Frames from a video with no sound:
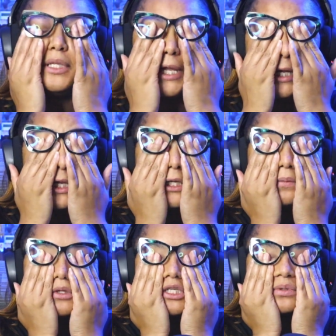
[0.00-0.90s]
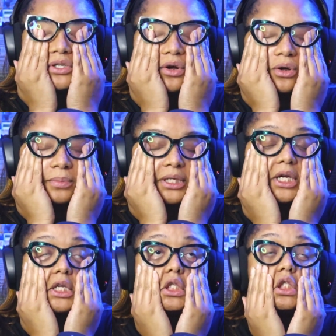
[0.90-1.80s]
And this was all
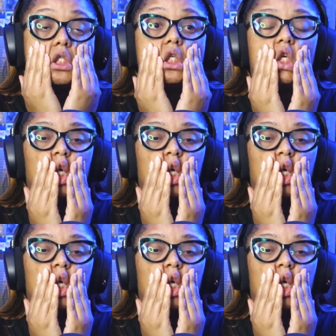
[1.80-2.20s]
because